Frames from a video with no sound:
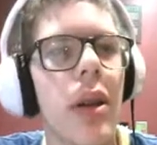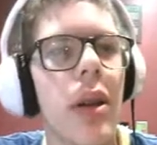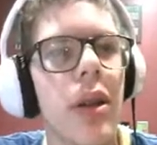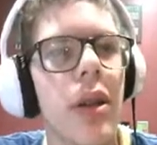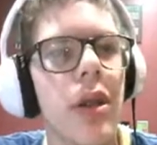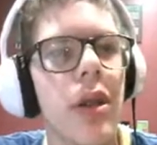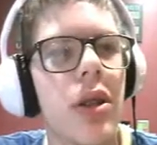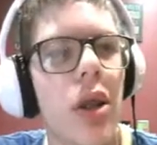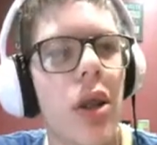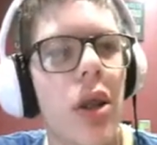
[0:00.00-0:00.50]

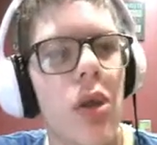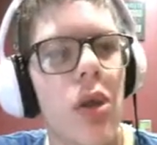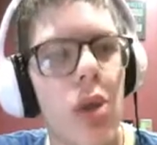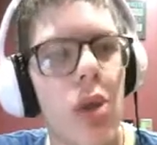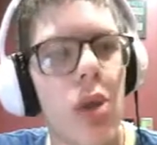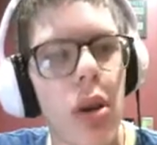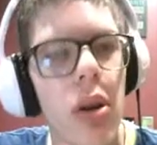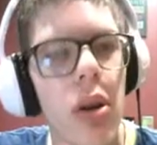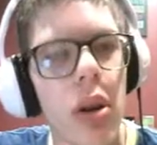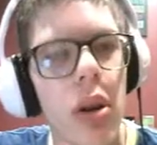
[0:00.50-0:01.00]
So you
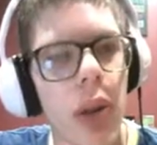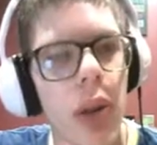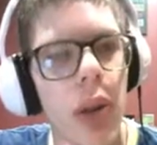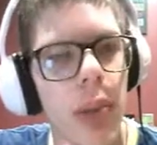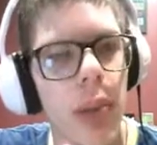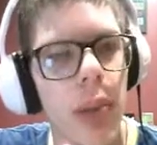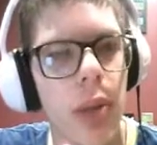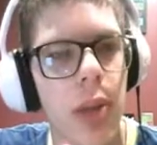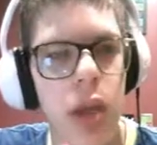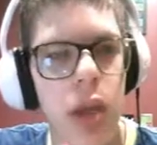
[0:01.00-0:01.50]
go to your
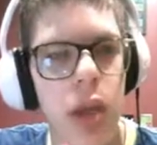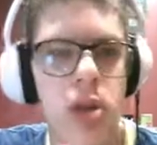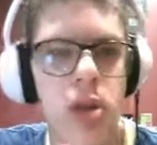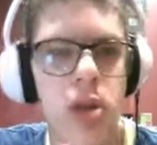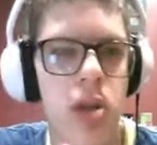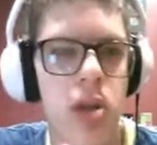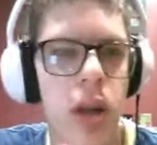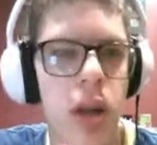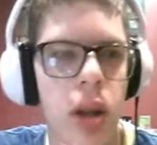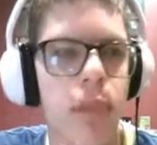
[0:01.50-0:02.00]

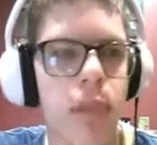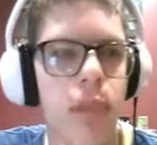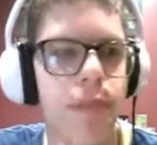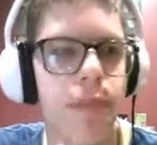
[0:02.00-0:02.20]
applications here,